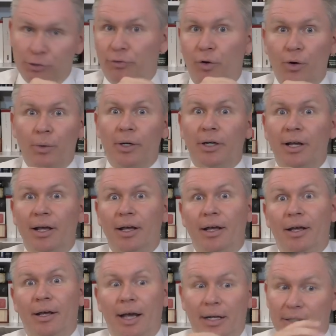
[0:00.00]
forward,
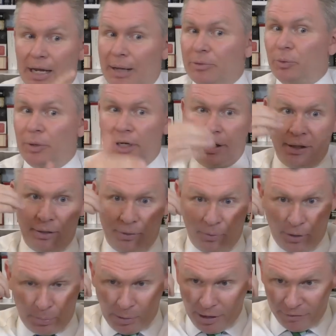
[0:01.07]
and times where, he,
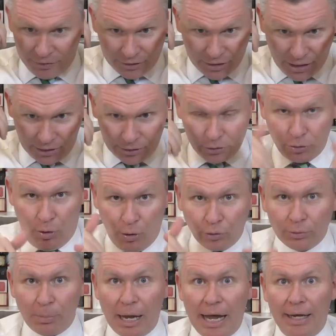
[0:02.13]
where the prophets tell us to
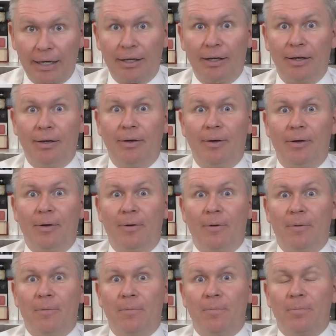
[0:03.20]
hold back.
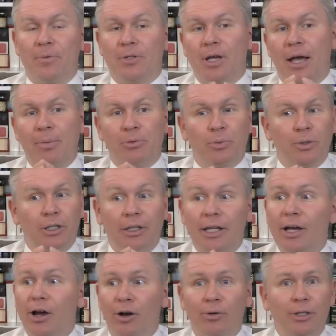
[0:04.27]
Times when the
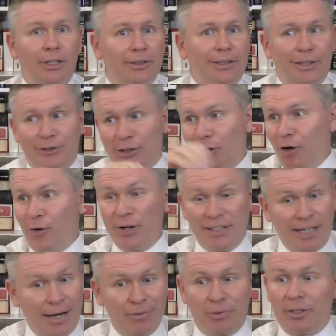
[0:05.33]
Liahona says go, and
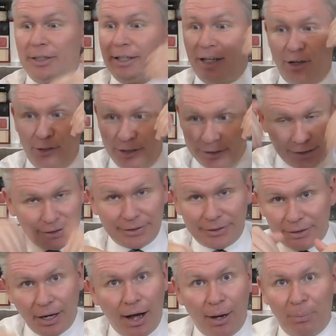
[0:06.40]
times when the Liahona says
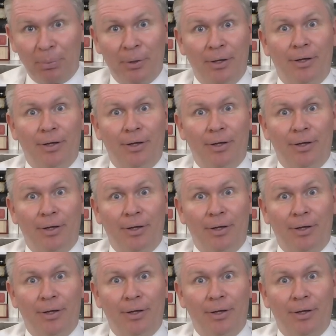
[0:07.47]
stop